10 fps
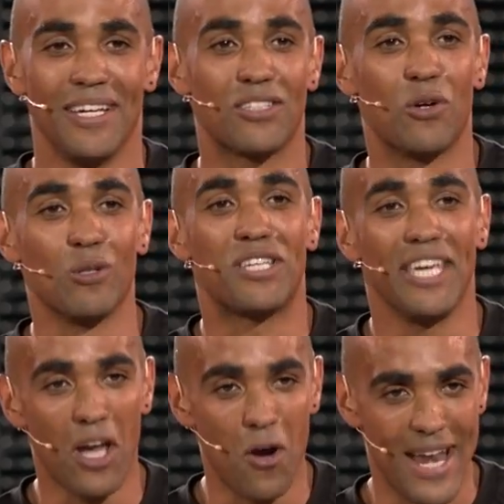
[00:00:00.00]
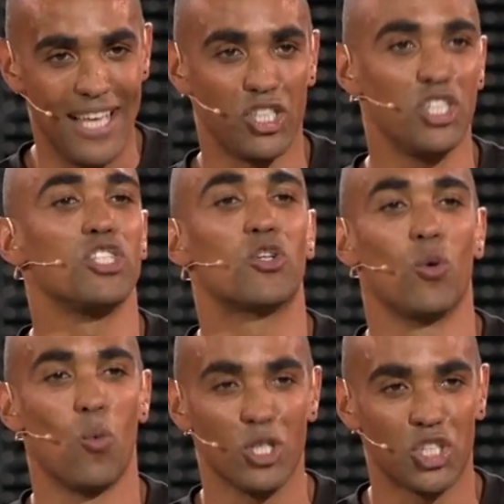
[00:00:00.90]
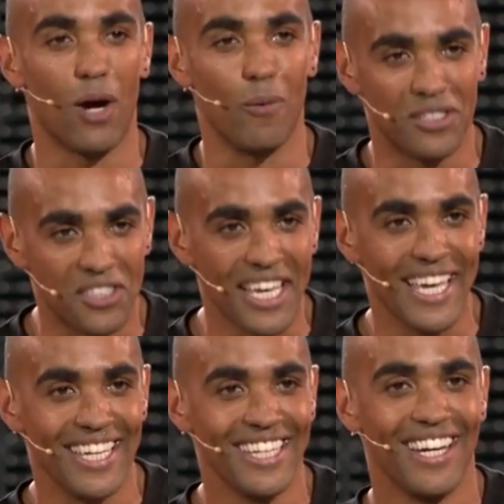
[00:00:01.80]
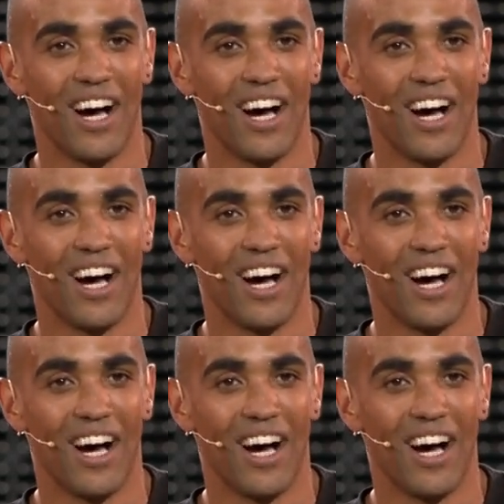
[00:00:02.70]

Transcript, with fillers: is called Tio Nenji. She's called What Shall We See?